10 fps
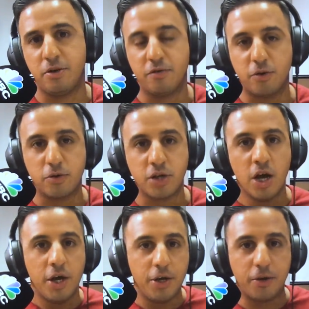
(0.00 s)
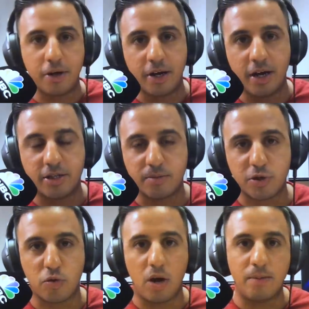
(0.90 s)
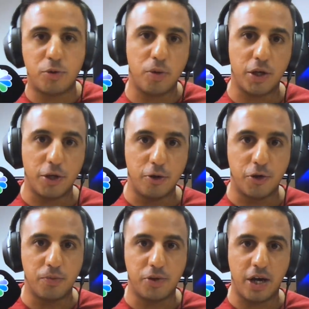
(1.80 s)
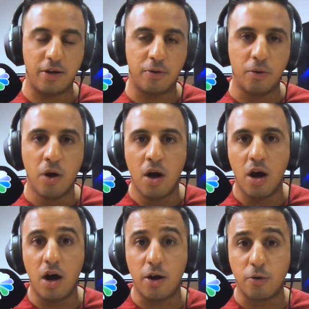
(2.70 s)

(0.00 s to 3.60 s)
Of course, you can uh, subscribe to our YouTube channel uh,